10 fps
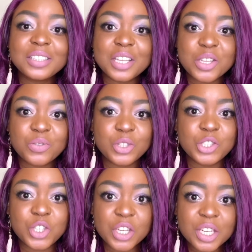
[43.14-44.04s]
Thank you for
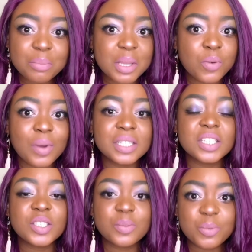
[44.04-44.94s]
joining me
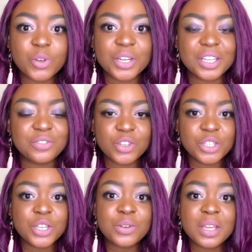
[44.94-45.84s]
once more. If you're
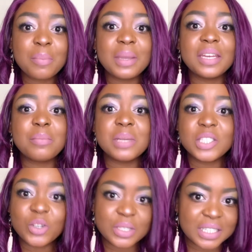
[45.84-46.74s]
new here, my name
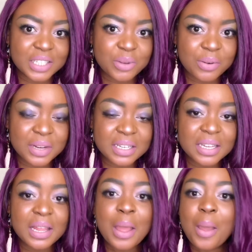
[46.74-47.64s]
is Roslyn
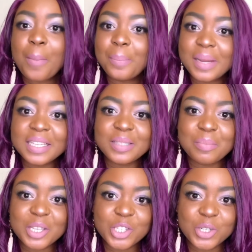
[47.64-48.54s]
Waridi. Please
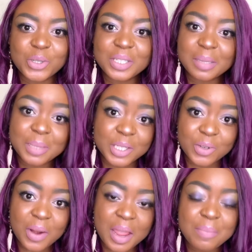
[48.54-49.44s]
make sure to
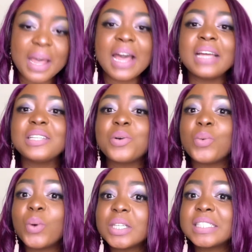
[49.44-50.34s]
subscribe and
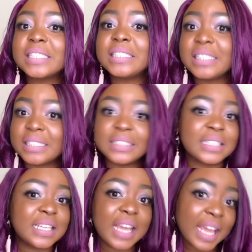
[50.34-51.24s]
watch until
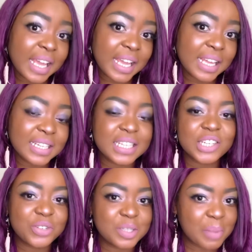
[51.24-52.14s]
the end.
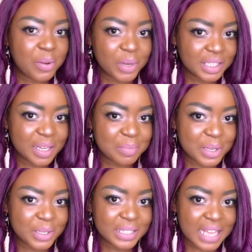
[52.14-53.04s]
Increase my watch time
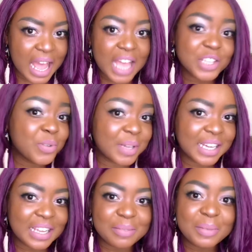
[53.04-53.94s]
because, yeah, I do want
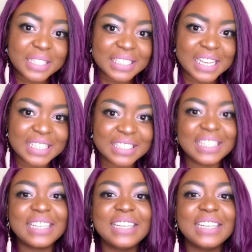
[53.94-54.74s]
to get monetized.